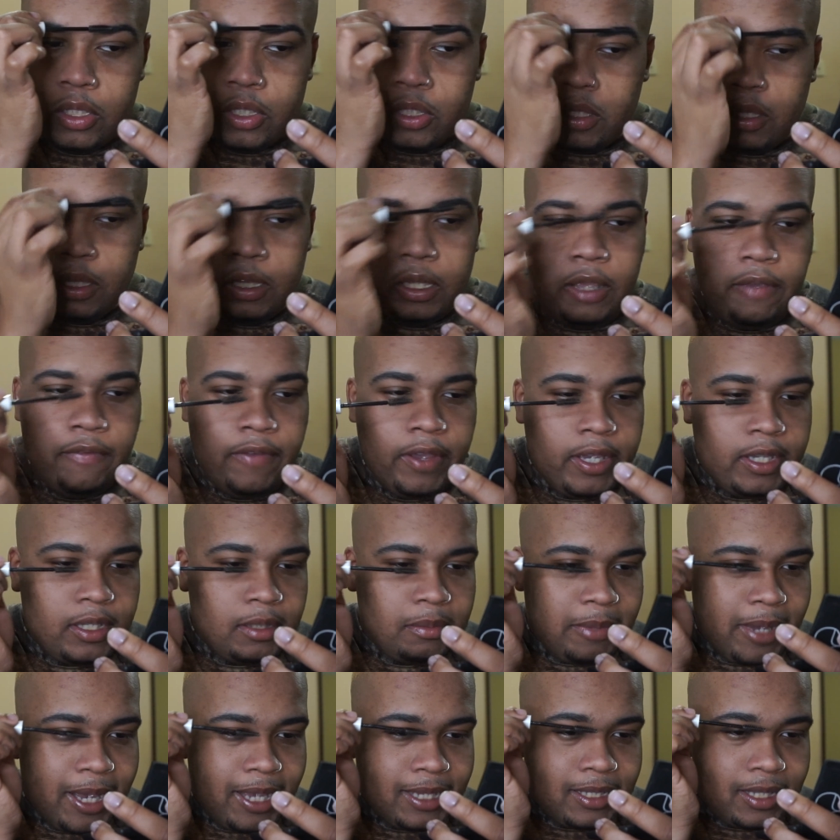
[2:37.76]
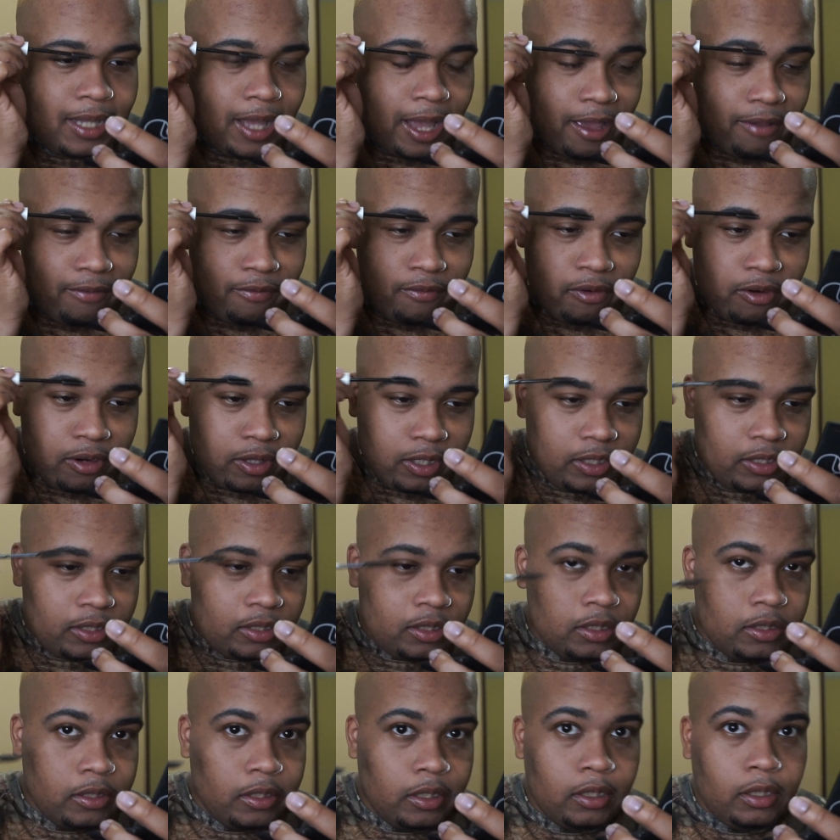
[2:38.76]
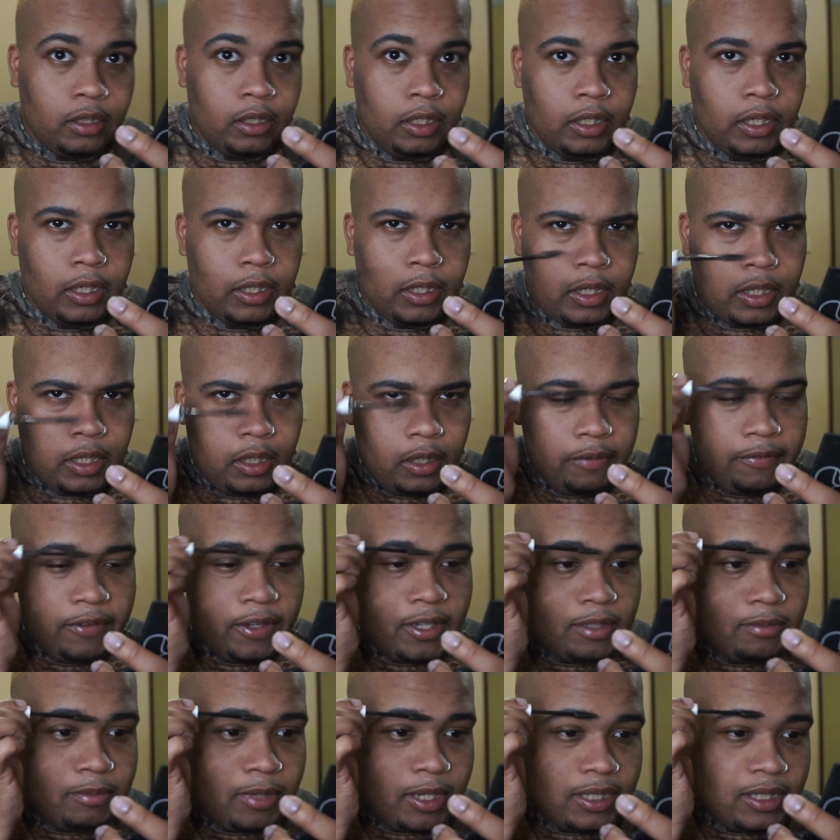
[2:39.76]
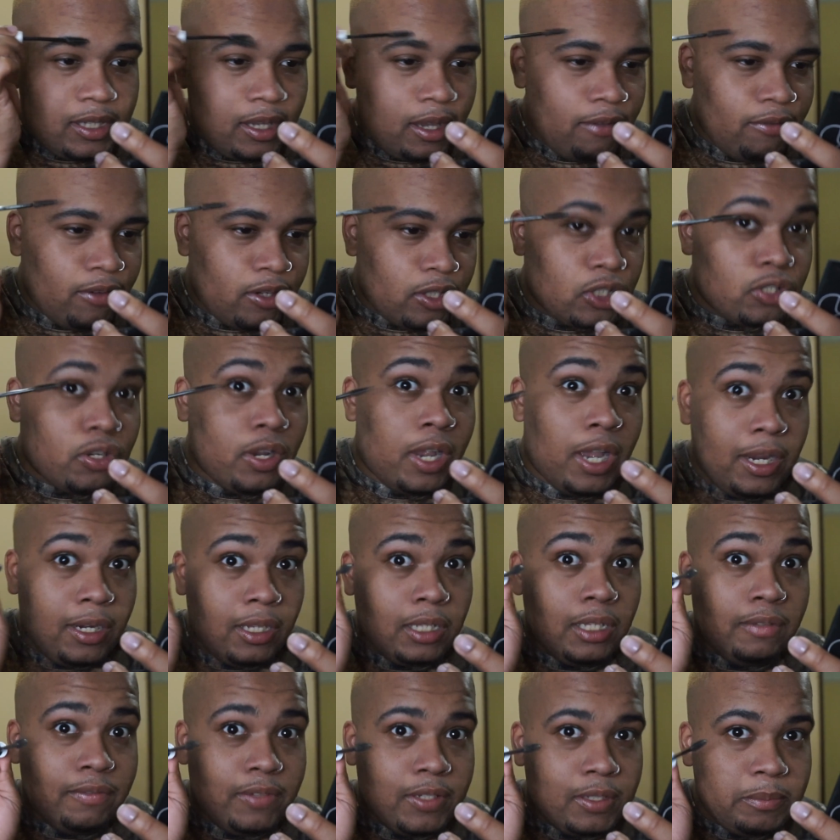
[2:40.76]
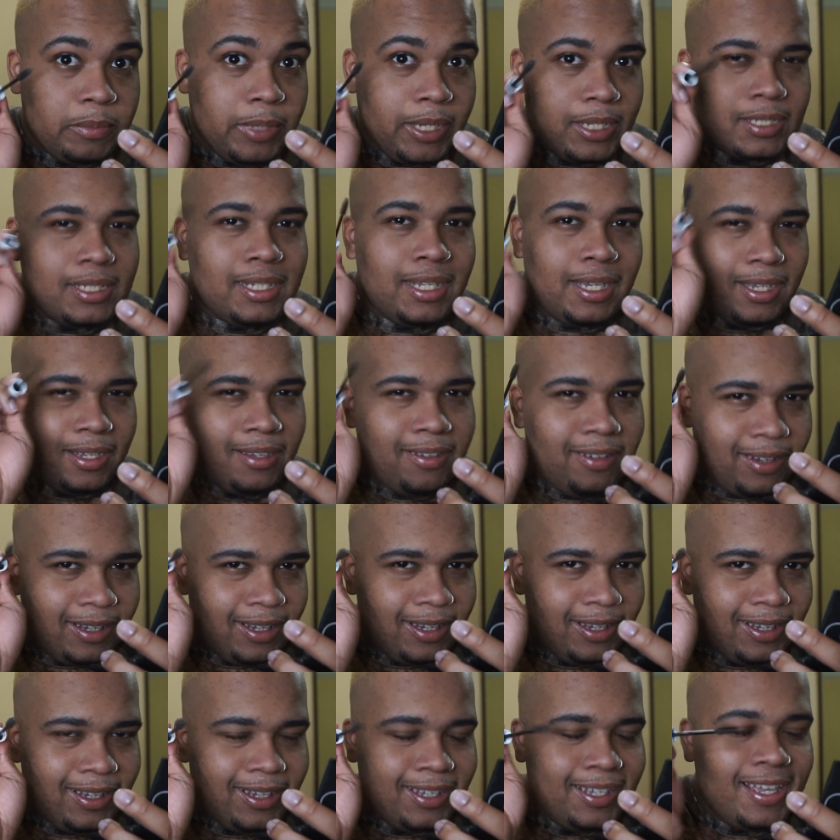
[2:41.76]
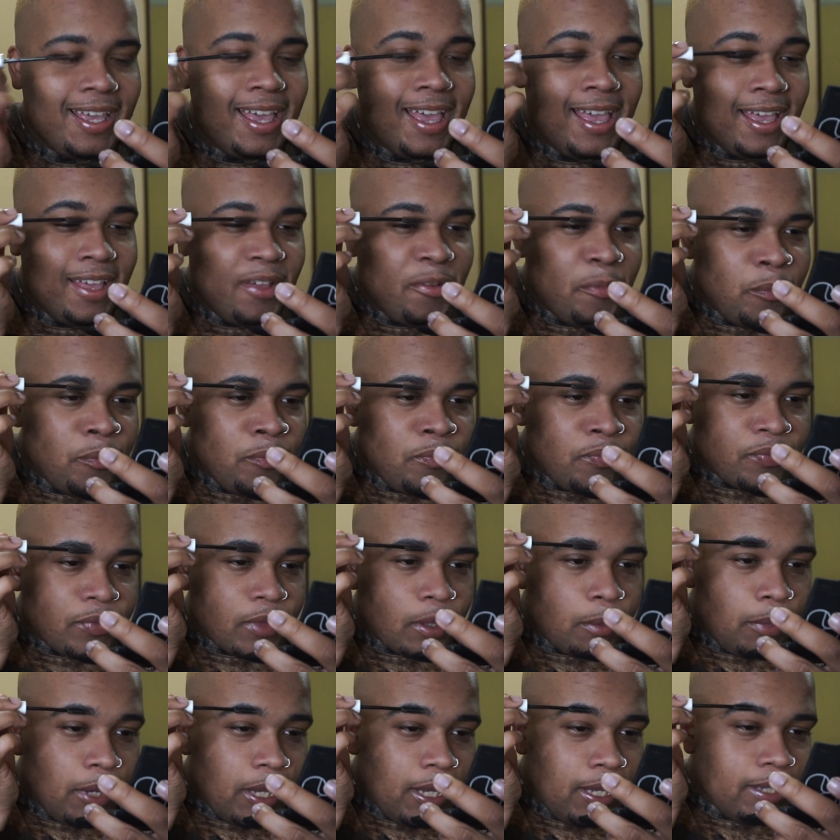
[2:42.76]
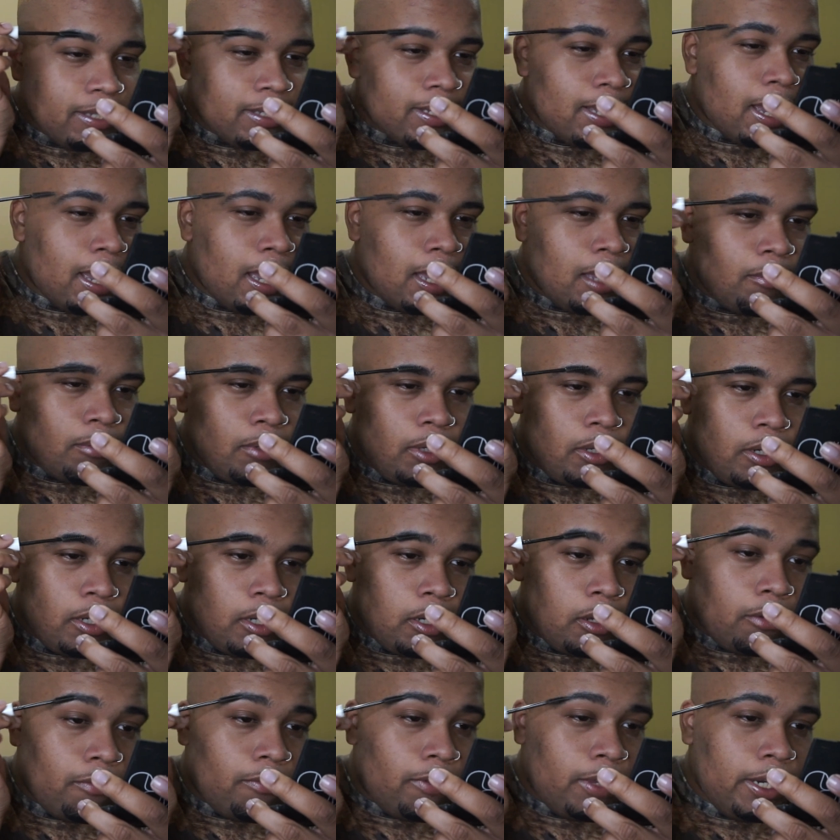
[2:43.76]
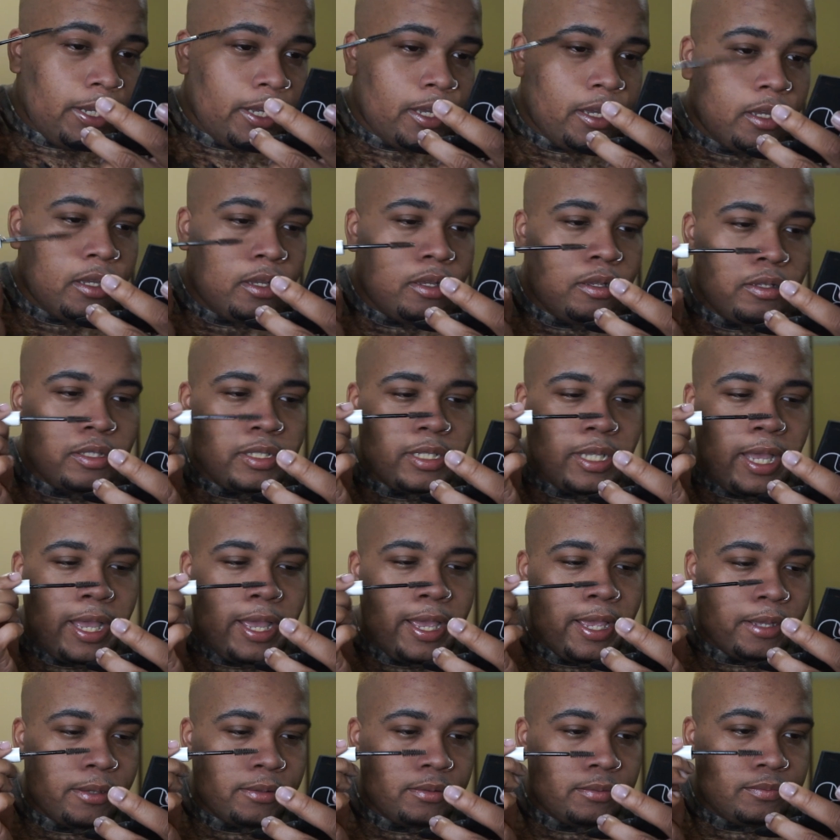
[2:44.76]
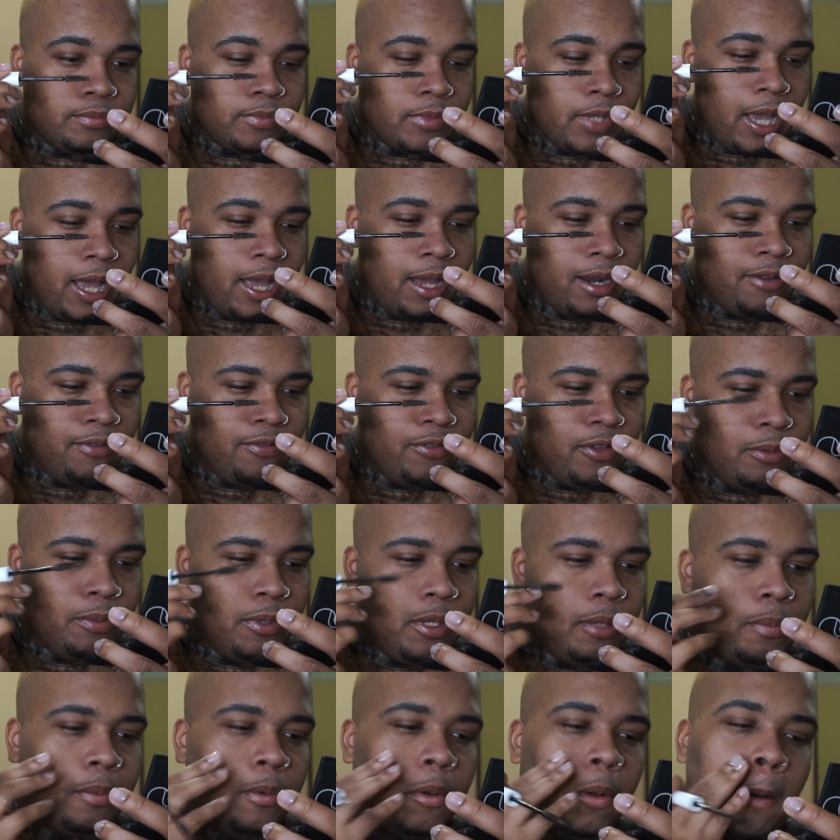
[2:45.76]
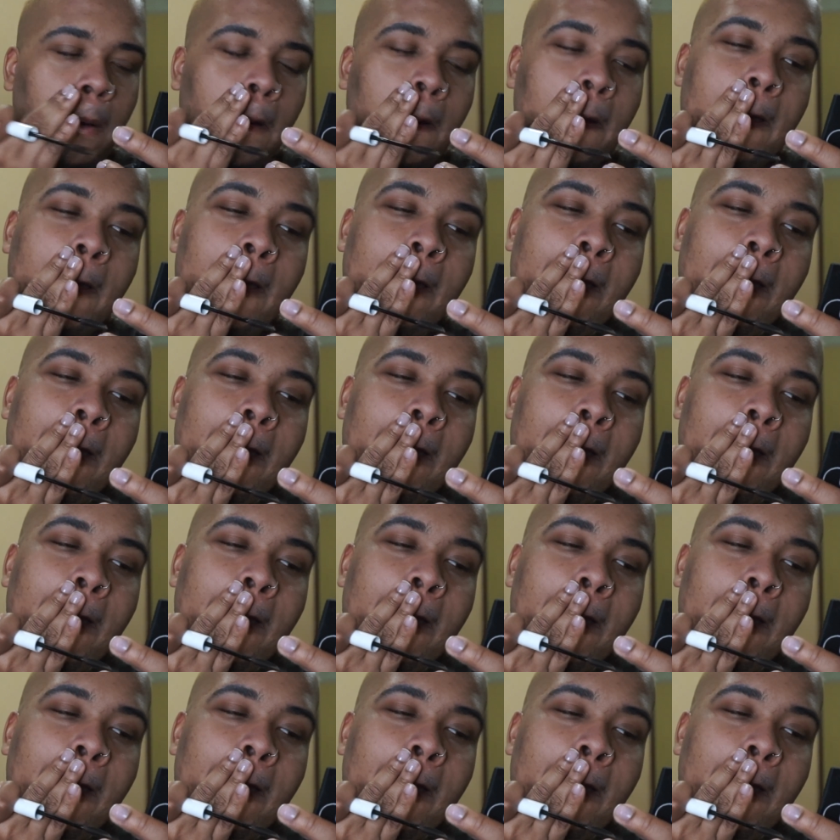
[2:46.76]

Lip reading: living his best life, or at least looking like he's living his best life, or trying to live his best life. But he's not uploading no videos. Like, I had a few people